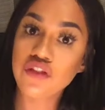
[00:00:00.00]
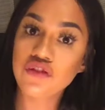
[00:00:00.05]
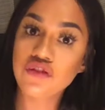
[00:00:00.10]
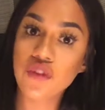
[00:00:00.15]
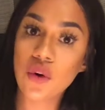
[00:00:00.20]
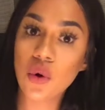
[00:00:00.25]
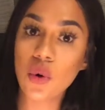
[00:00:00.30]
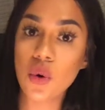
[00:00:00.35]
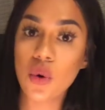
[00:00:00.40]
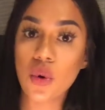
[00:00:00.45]

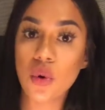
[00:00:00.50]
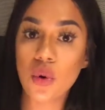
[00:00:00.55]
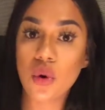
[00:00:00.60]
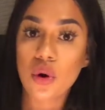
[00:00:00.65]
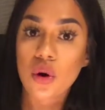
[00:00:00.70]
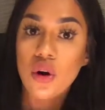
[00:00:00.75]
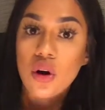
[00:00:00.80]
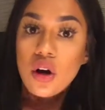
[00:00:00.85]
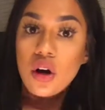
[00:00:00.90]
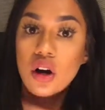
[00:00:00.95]

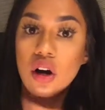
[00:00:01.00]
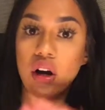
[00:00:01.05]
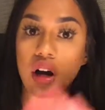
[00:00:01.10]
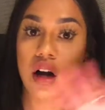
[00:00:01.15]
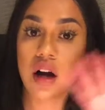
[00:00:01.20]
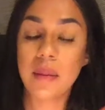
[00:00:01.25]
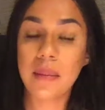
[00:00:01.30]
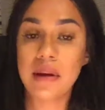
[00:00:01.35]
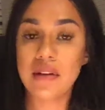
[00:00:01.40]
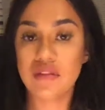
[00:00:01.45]
for
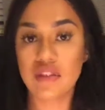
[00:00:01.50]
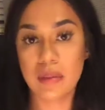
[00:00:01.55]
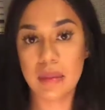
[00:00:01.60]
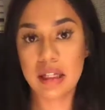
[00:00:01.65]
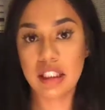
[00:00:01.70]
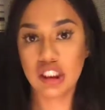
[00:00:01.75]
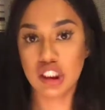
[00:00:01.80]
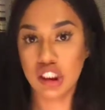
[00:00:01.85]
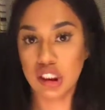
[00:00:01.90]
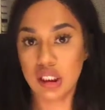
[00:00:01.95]

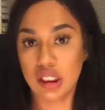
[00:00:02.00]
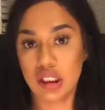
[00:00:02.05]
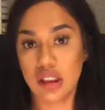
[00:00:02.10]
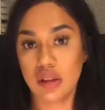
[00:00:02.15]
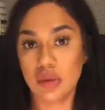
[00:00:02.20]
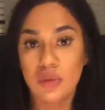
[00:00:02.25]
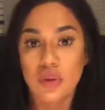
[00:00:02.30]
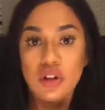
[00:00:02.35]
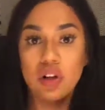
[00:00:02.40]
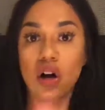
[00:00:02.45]
information
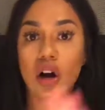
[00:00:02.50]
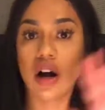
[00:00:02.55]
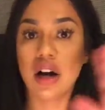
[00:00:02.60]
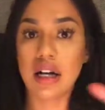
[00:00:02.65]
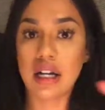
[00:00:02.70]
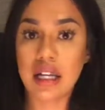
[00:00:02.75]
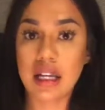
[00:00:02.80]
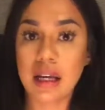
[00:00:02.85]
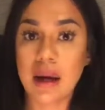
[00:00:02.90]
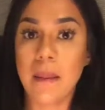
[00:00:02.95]

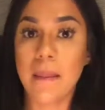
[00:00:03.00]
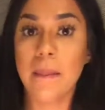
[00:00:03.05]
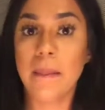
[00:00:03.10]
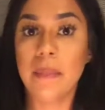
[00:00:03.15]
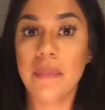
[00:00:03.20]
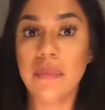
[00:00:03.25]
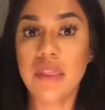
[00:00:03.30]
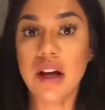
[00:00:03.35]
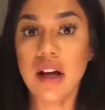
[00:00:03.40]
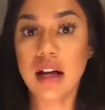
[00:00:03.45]
regarding
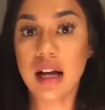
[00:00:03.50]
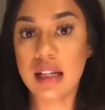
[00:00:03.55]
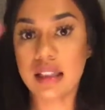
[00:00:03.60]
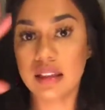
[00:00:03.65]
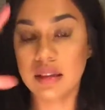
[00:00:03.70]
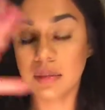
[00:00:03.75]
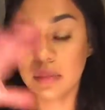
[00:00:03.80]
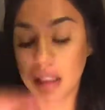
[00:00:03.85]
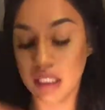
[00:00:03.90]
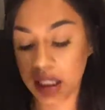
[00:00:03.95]
the
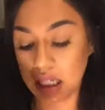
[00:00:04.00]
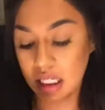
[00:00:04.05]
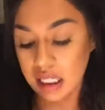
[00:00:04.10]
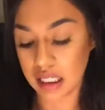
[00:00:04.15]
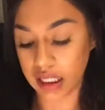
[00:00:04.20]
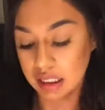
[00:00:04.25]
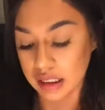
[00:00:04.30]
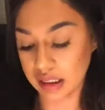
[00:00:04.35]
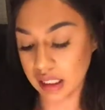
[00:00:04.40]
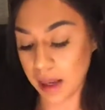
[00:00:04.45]
custom
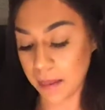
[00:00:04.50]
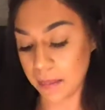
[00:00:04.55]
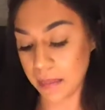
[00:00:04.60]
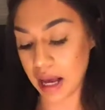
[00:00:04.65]
bikinis.